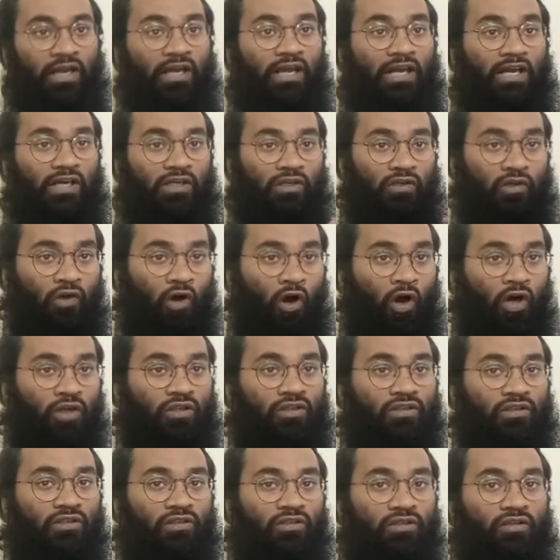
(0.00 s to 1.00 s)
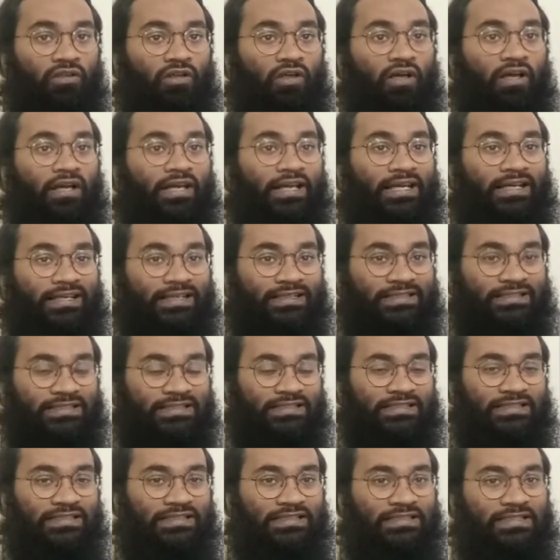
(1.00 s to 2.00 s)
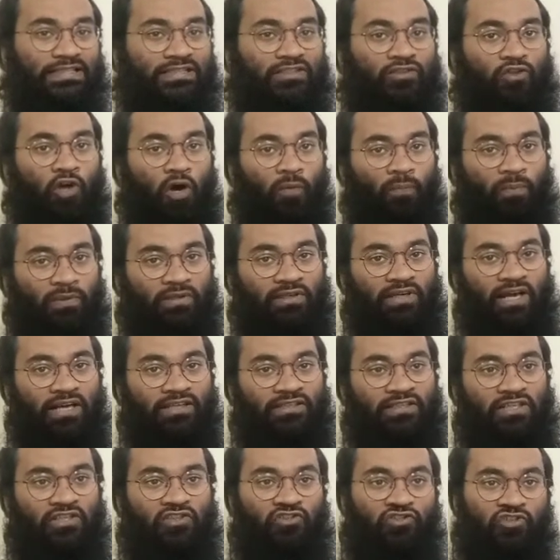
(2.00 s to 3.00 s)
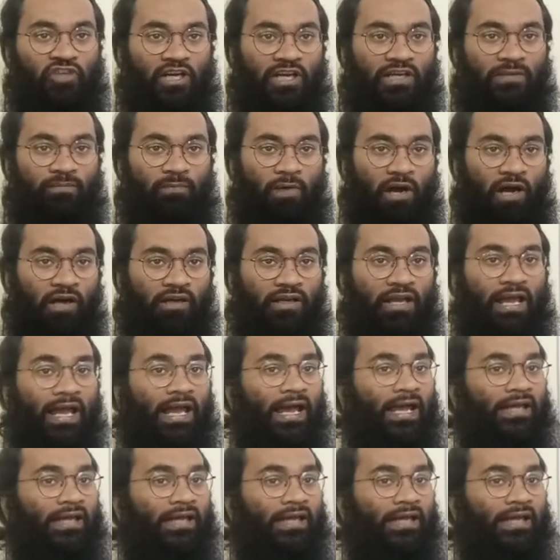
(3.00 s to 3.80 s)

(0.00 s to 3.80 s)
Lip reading: It got registered as copyright and trademark